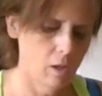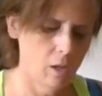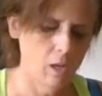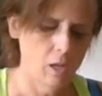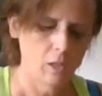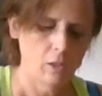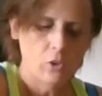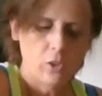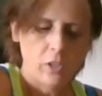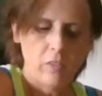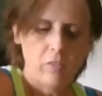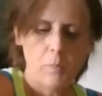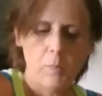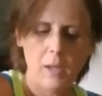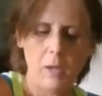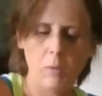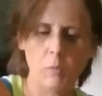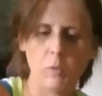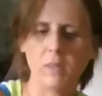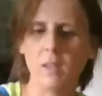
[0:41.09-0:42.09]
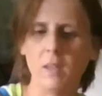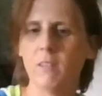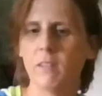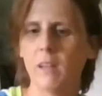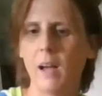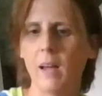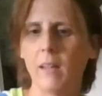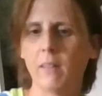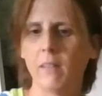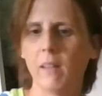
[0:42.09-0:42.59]
You can even paint with these
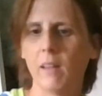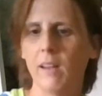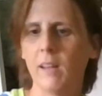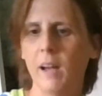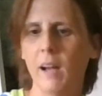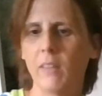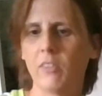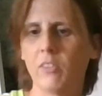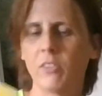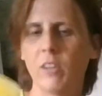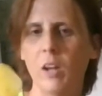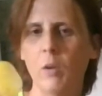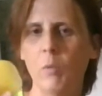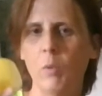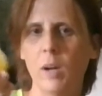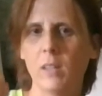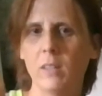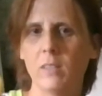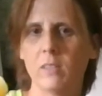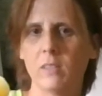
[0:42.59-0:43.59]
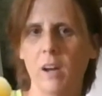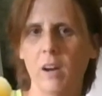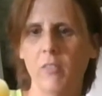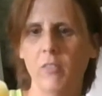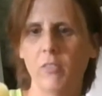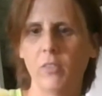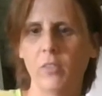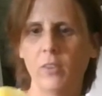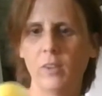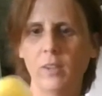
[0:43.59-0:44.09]
on the sidewalk and stuff.
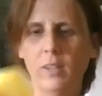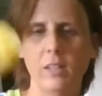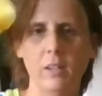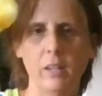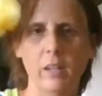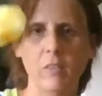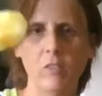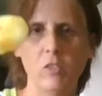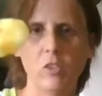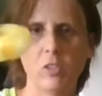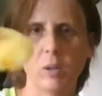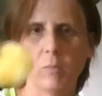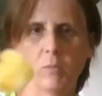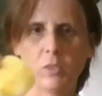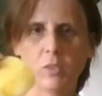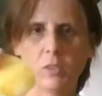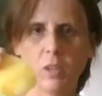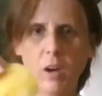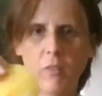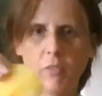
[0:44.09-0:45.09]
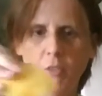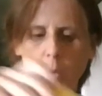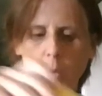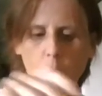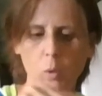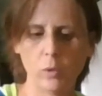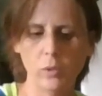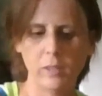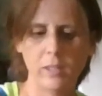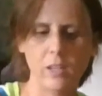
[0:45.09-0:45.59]
They give you something soft to
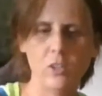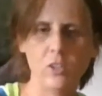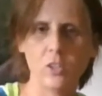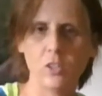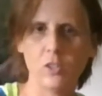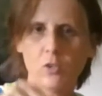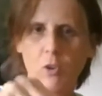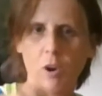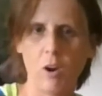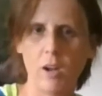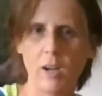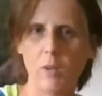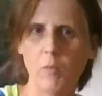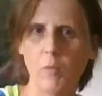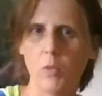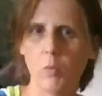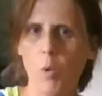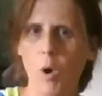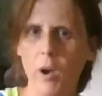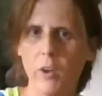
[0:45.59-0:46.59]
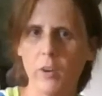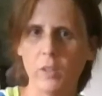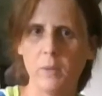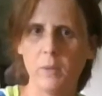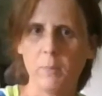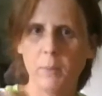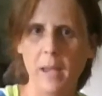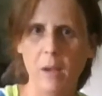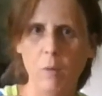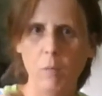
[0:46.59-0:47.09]
hold, and then you can draw on it with water
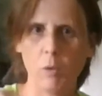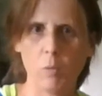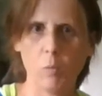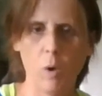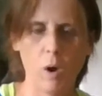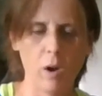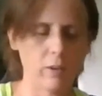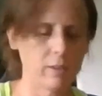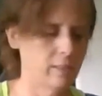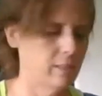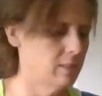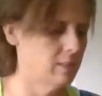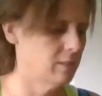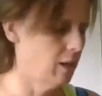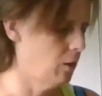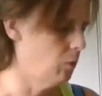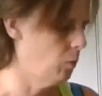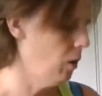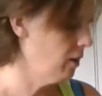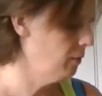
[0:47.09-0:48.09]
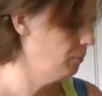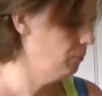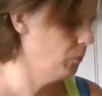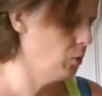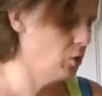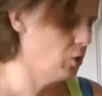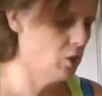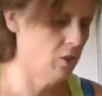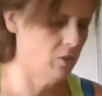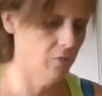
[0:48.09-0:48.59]
and paint with water on the sidewalk,
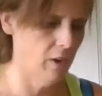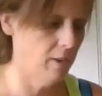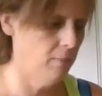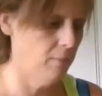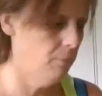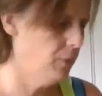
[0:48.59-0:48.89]
which is fun.